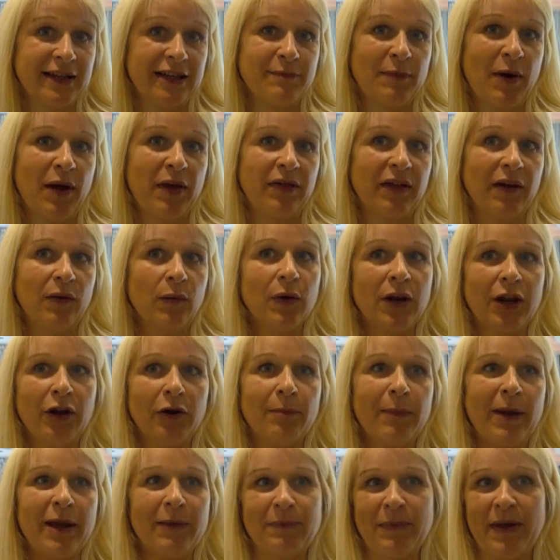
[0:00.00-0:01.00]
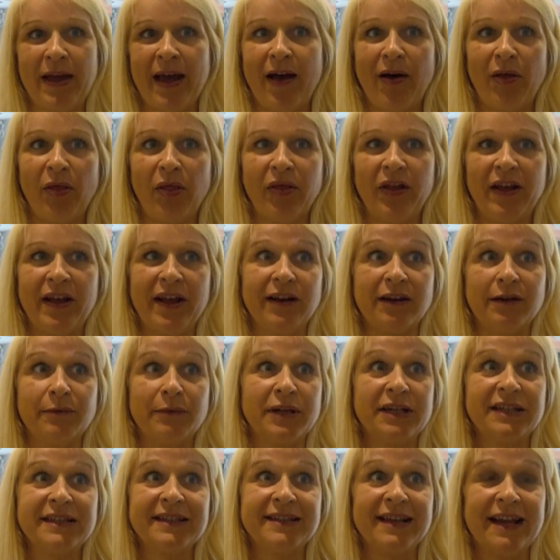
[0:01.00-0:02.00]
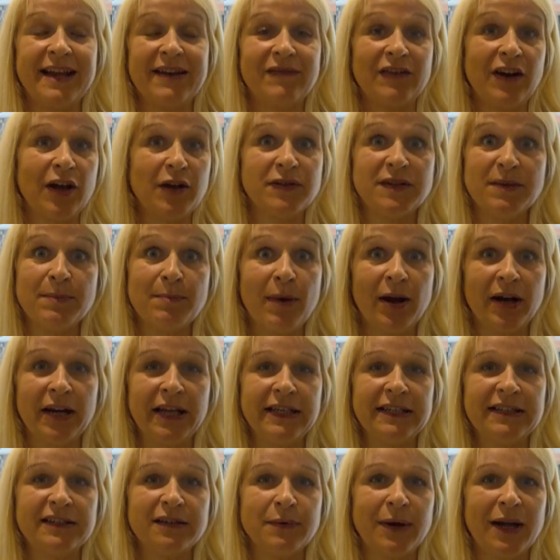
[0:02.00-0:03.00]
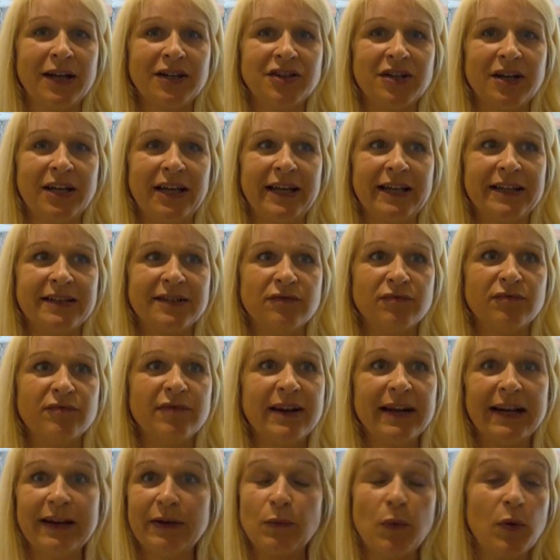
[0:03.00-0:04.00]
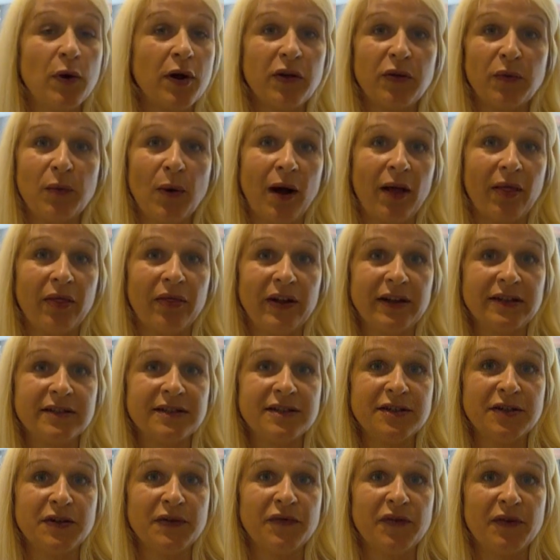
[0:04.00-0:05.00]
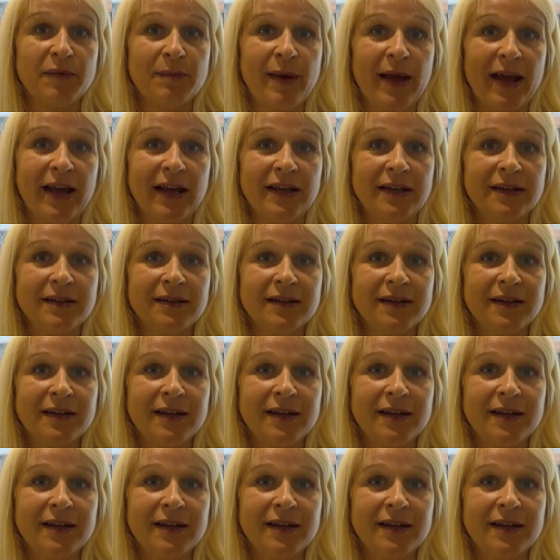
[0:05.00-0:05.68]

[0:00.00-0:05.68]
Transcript: They might think, well, it'll make me healthy and I'm going to save loads of money, so actually it's a really worthwhile thing to do for me.